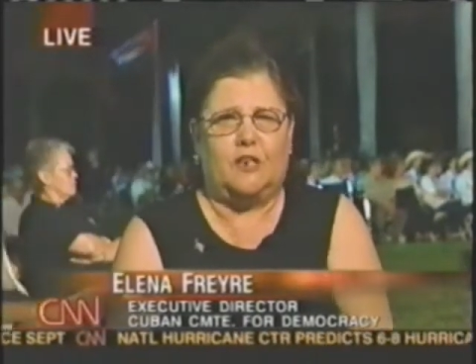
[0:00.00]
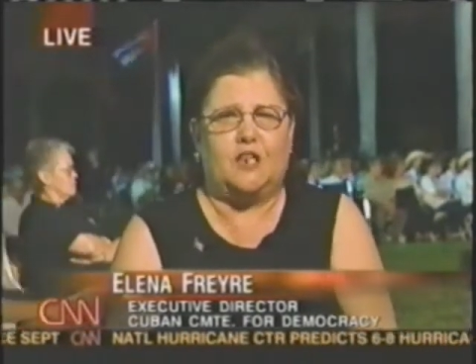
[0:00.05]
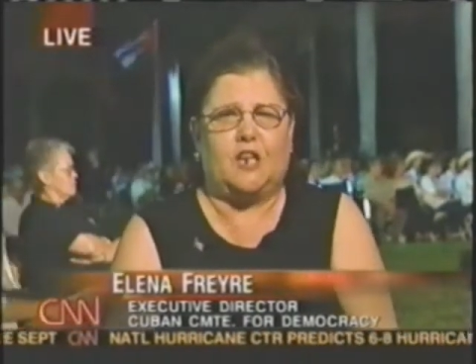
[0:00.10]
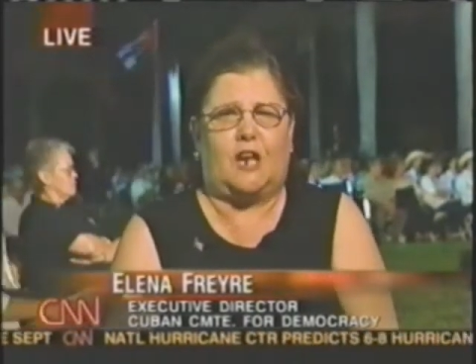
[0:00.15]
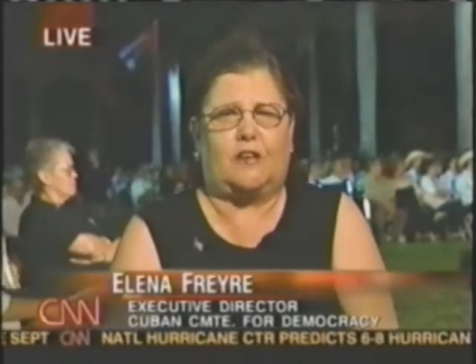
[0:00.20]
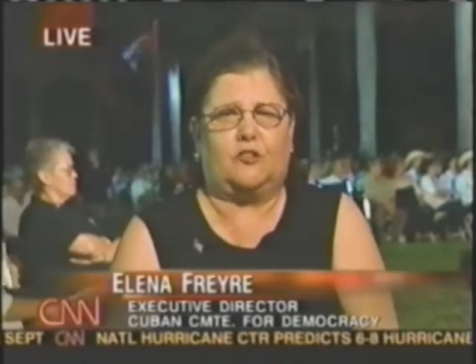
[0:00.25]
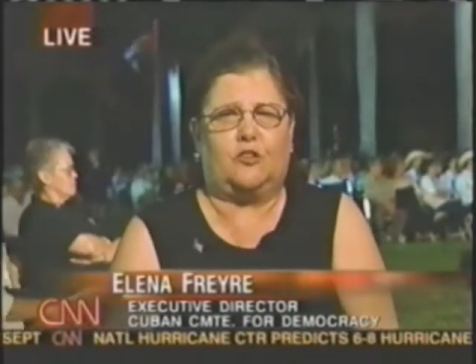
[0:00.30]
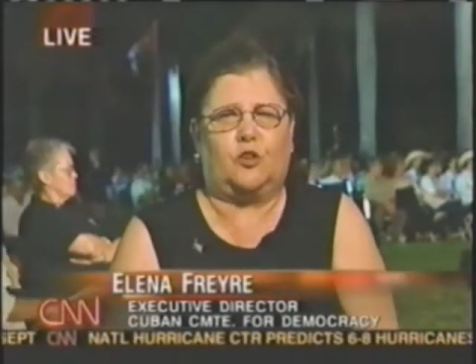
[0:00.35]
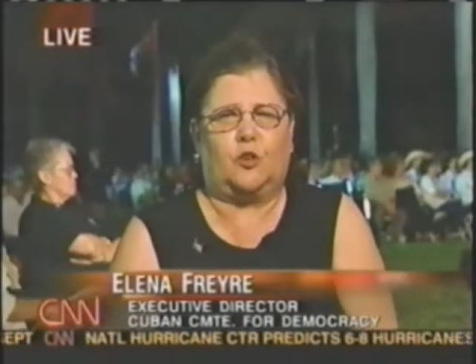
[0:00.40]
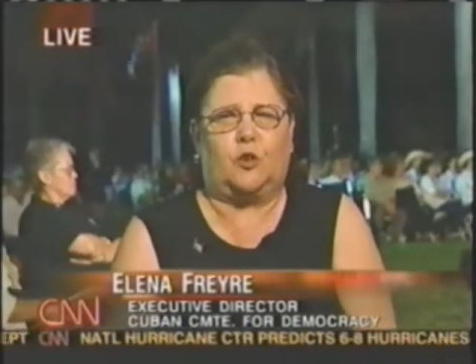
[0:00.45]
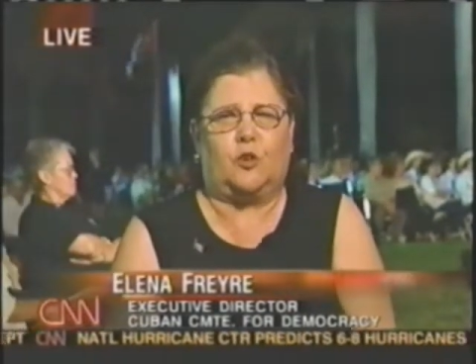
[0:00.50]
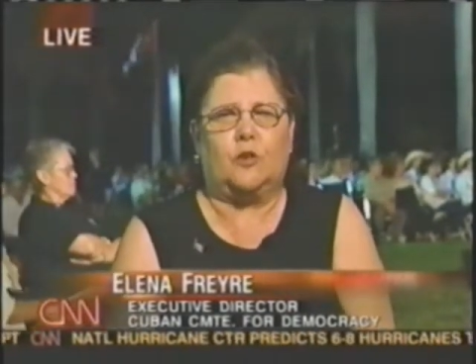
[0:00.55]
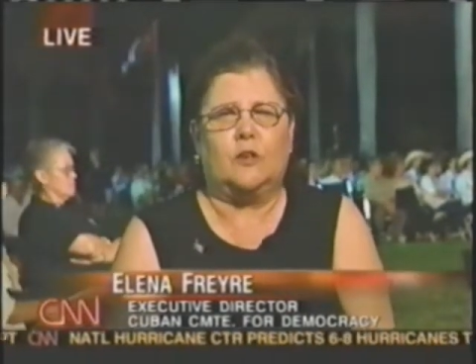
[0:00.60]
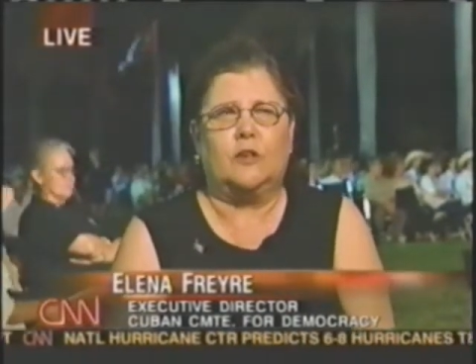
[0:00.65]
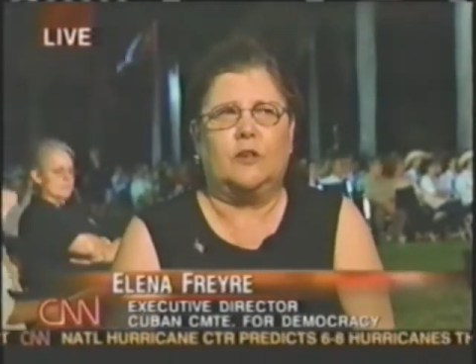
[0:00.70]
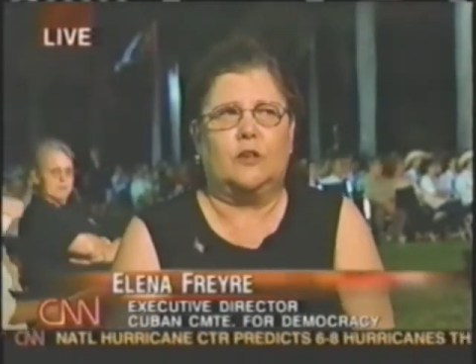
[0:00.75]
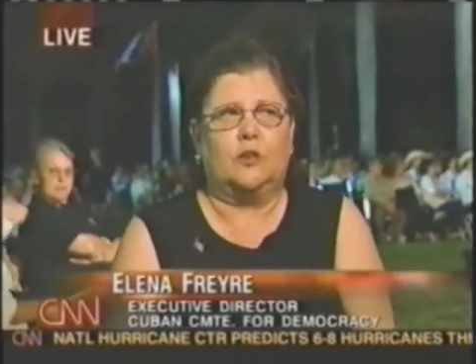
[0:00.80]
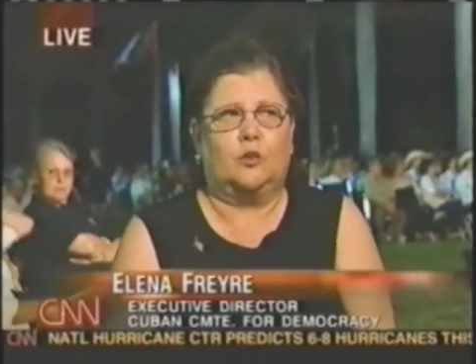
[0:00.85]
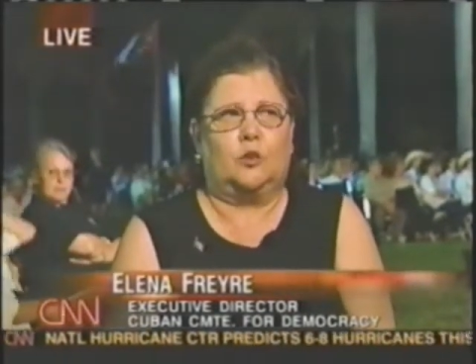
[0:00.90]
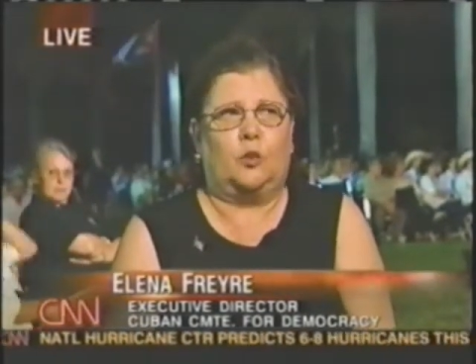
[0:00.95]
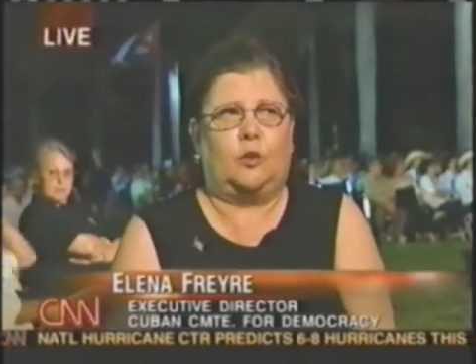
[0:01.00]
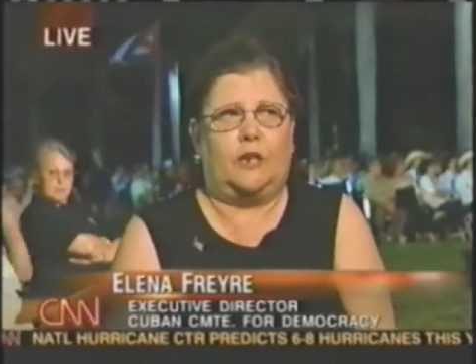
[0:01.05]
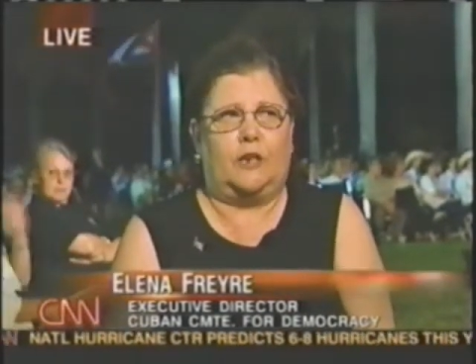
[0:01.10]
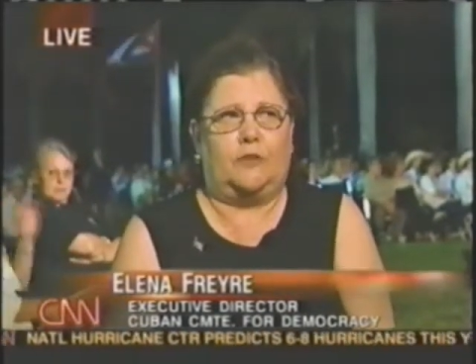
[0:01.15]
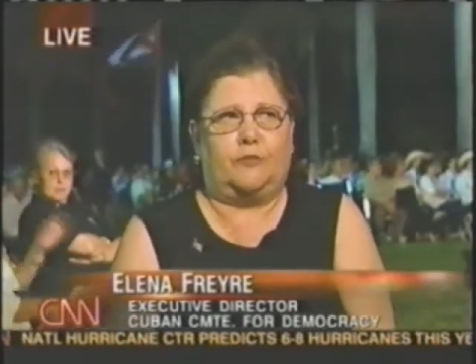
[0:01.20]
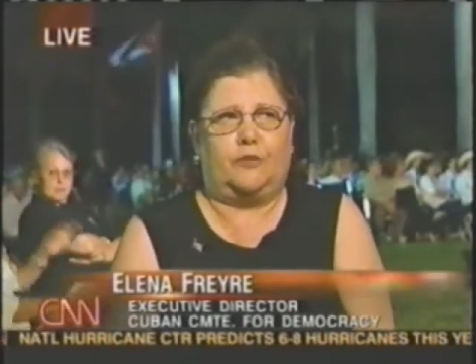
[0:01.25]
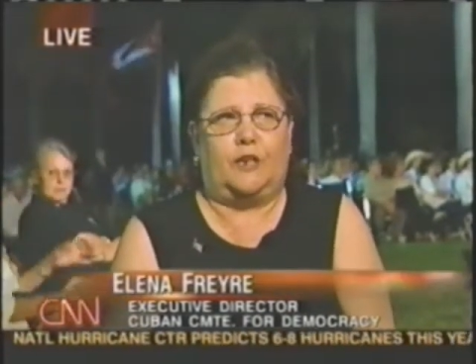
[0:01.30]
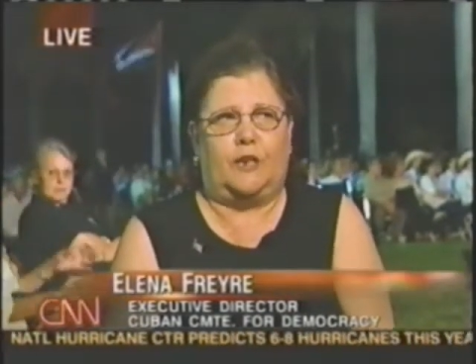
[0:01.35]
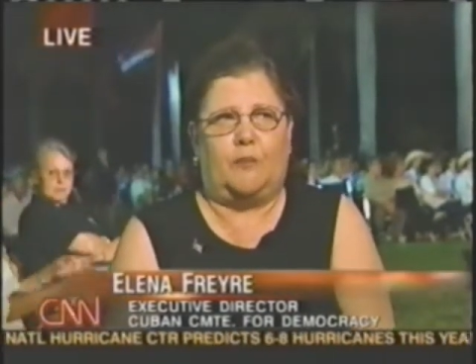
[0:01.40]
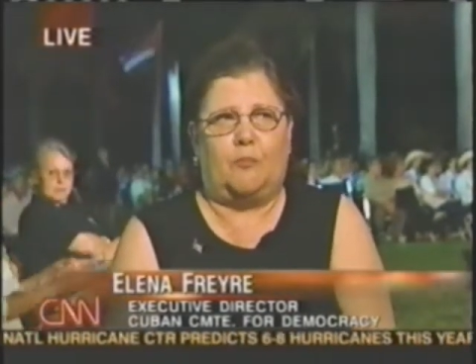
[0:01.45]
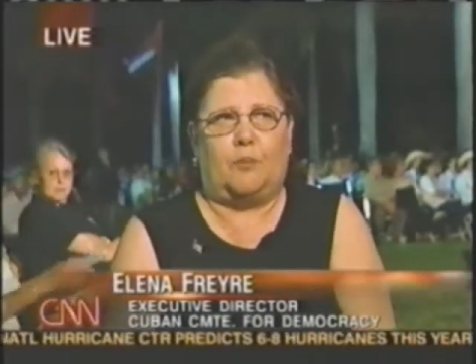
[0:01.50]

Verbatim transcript: gesture to lift the